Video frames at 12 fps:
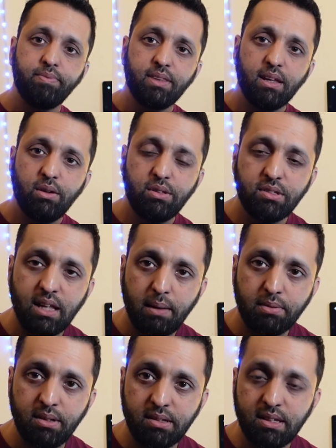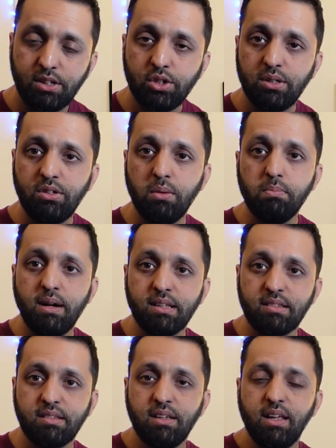which is absolutely essential, is you
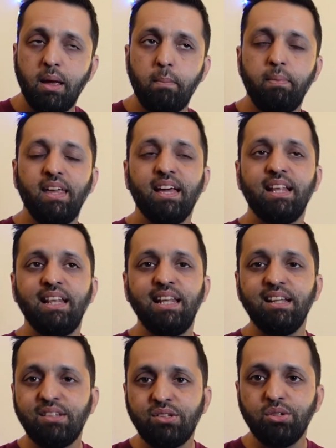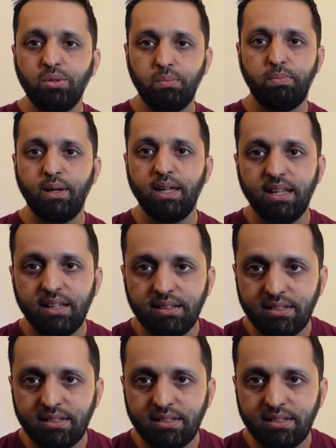must be a little bit